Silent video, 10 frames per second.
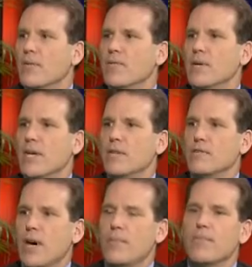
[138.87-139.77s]
and we begin
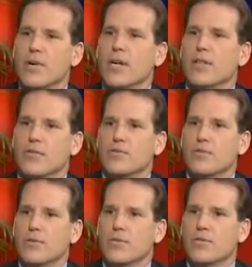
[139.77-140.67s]
to operate in those
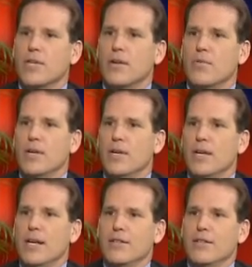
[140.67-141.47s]
truths that we,